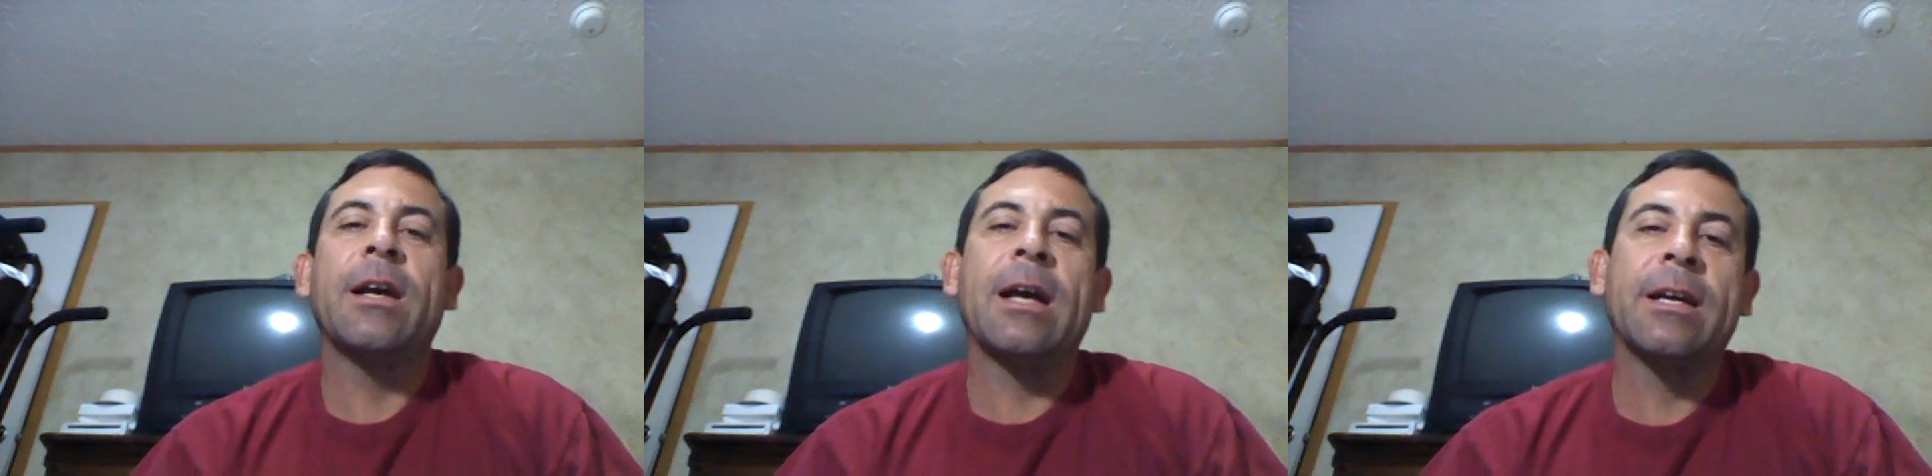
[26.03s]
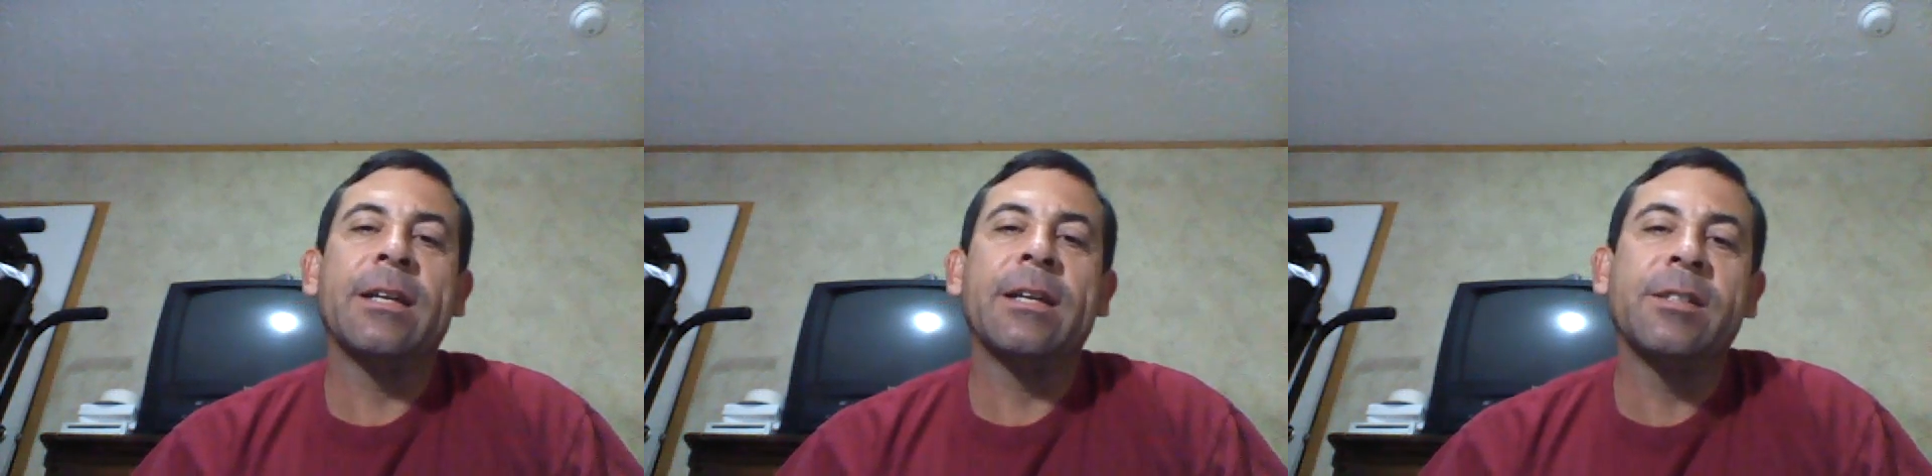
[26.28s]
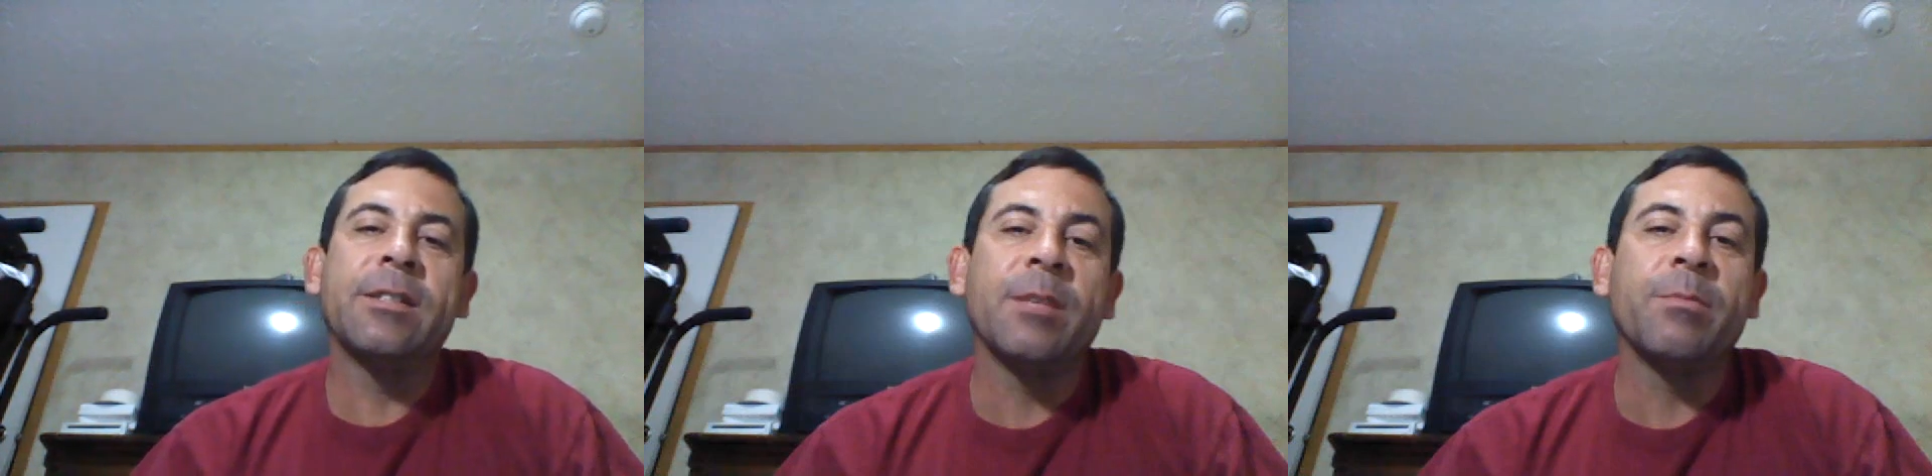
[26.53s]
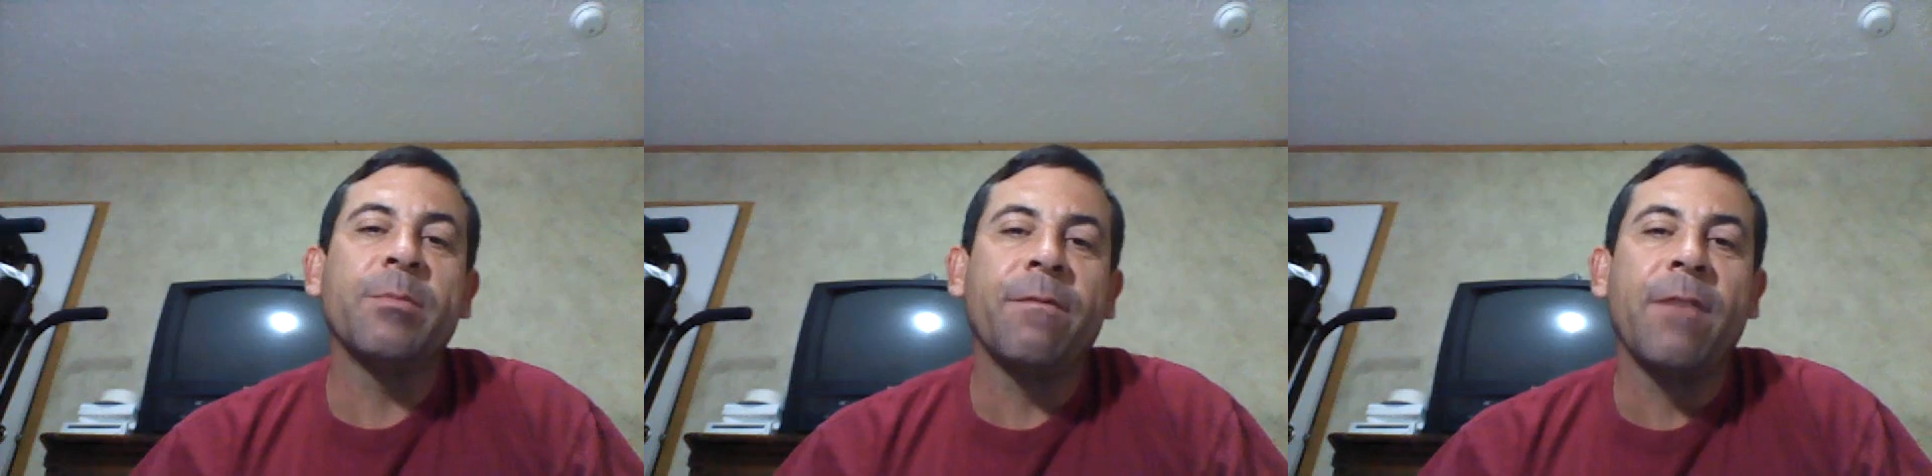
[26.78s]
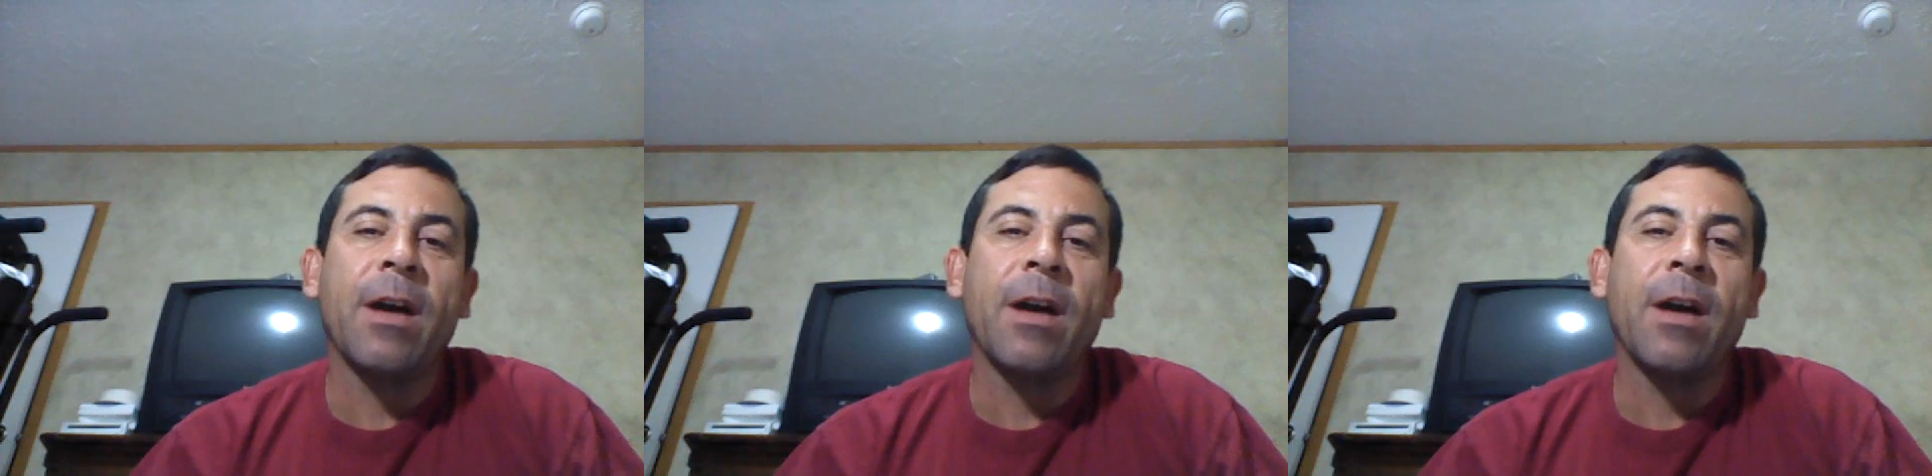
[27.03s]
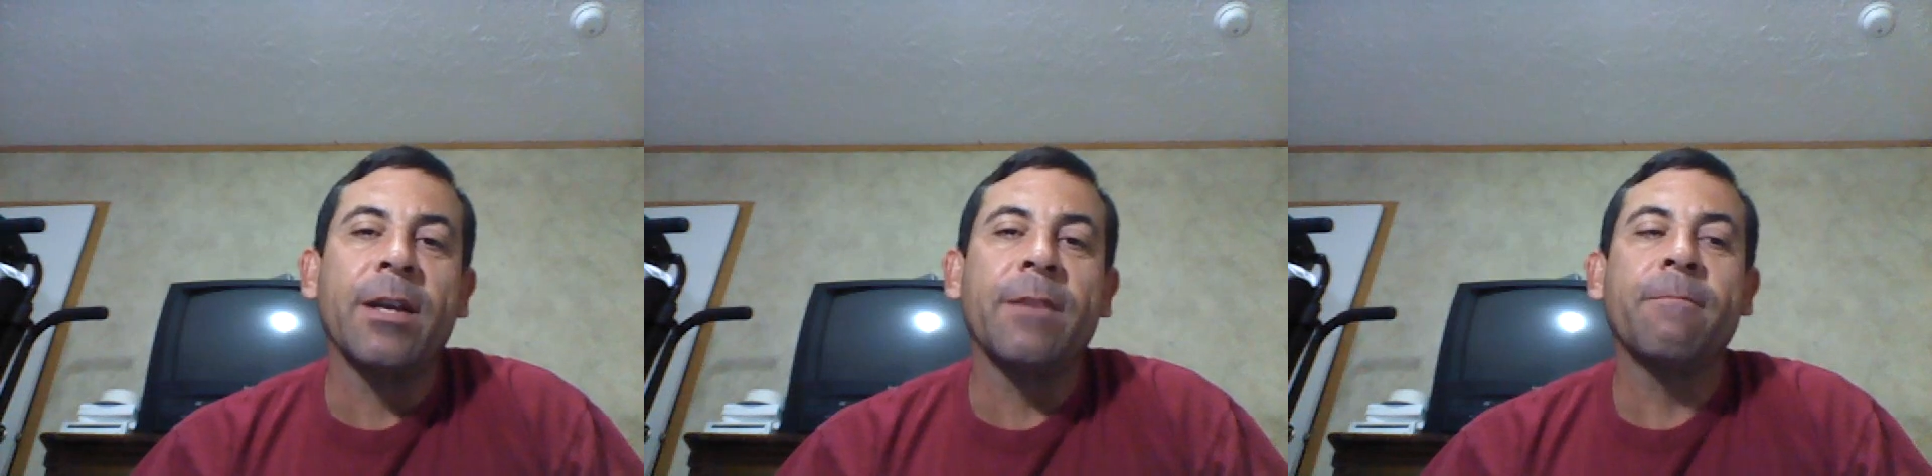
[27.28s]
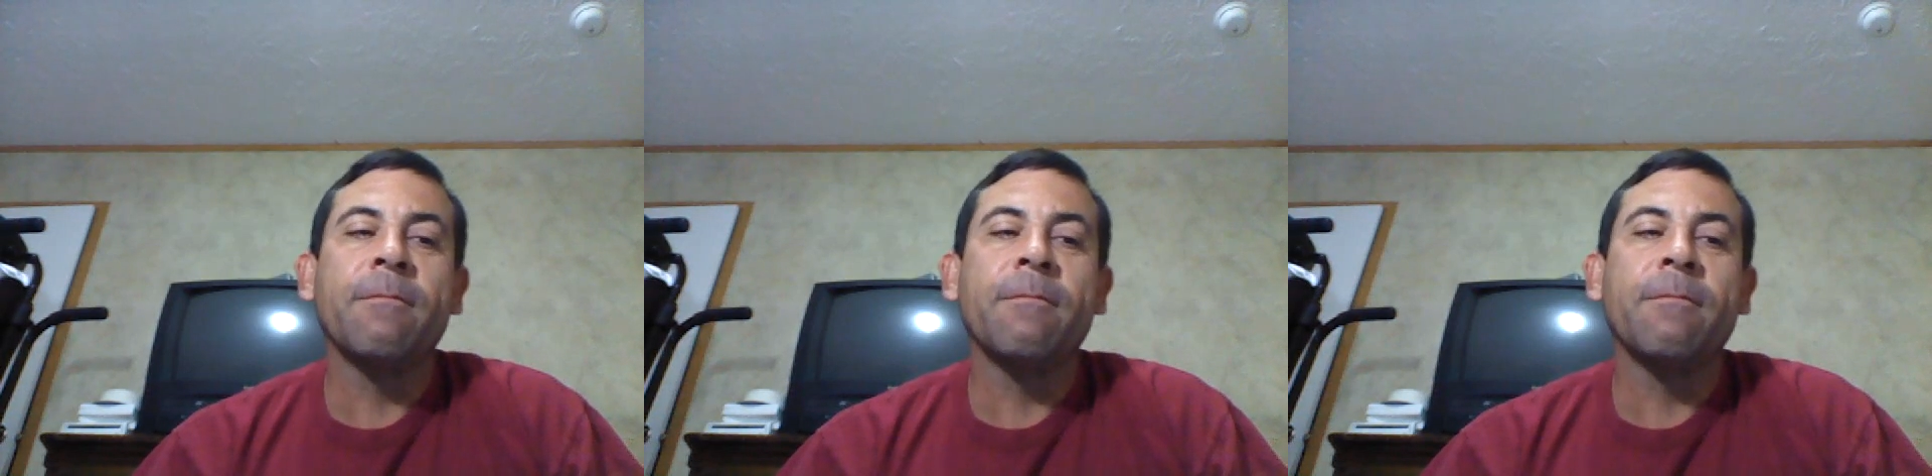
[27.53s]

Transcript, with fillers: I can simplify it.